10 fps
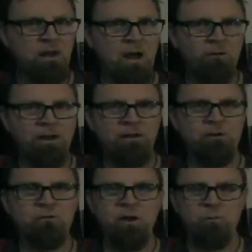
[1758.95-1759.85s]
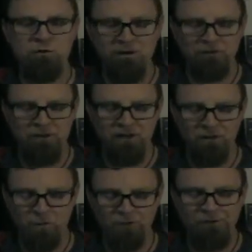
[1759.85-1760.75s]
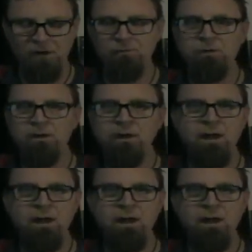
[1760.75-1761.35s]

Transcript: Outlander, time travel, kind of cool stuff.